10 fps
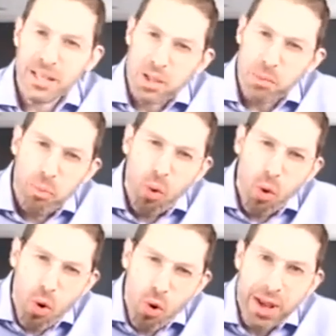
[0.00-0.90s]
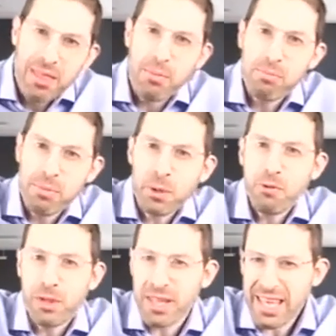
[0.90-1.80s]
It's the pouring the milk
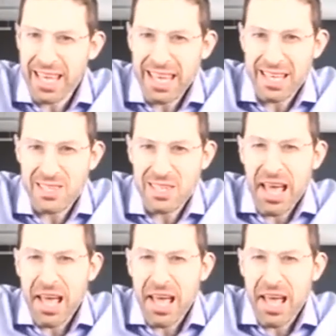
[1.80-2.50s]
for the kids.